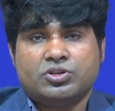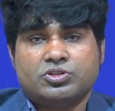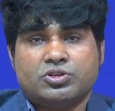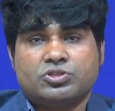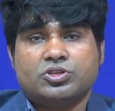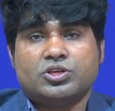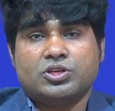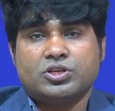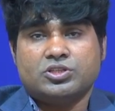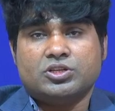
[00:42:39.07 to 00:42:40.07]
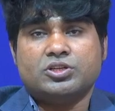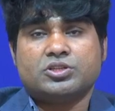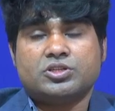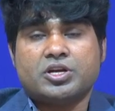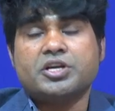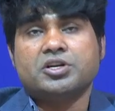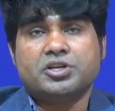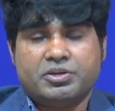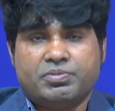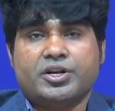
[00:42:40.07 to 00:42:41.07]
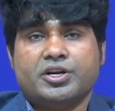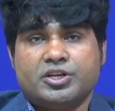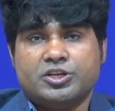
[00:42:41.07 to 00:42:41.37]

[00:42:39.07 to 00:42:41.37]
structuring is slightly different.